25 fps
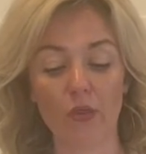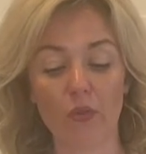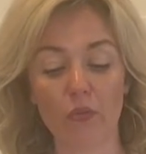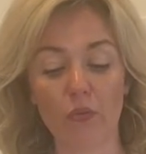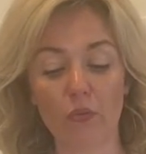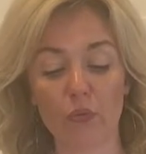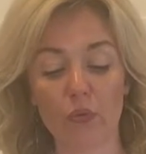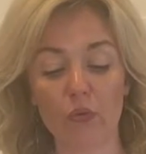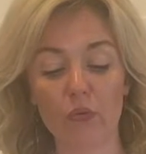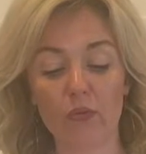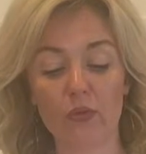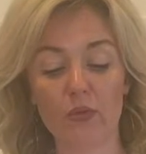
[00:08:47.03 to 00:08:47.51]

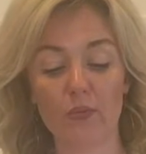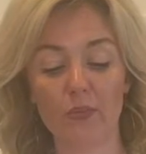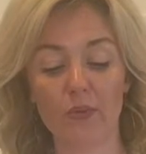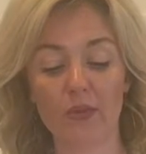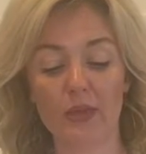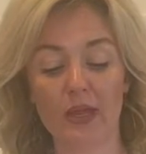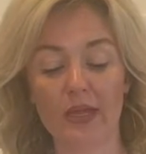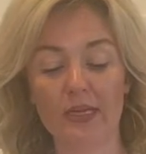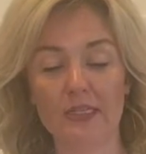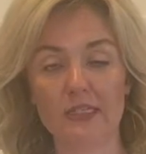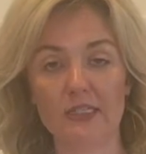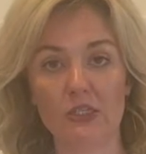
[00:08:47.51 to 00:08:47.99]
through the
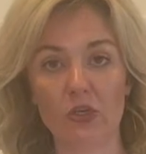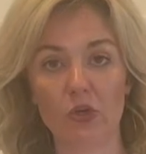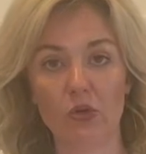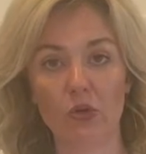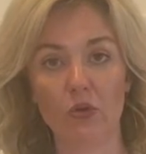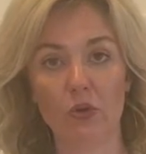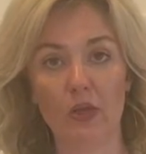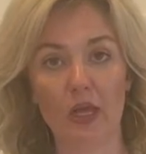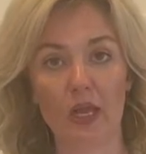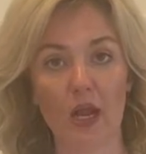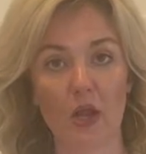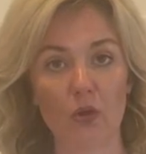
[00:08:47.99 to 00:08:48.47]
blade, so
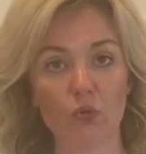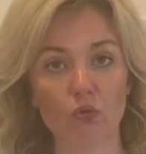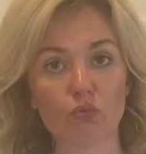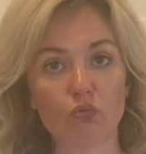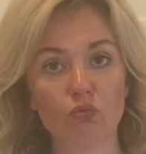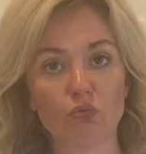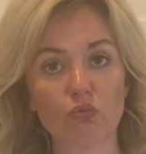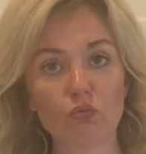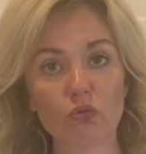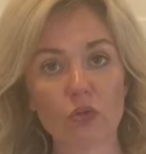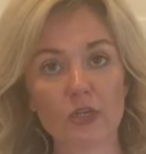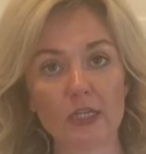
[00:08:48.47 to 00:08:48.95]
you get a
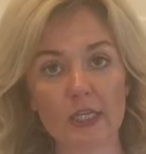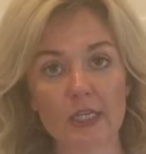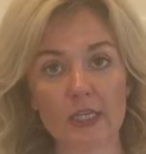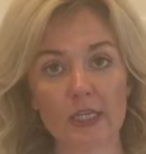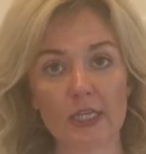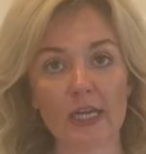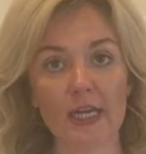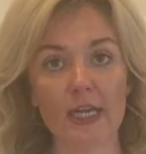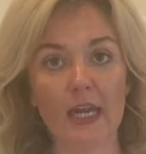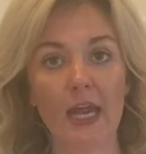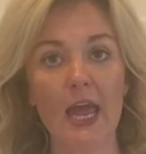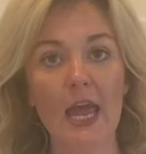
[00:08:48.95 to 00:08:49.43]

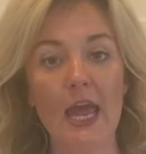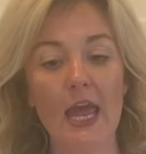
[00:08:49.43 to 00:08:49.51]
really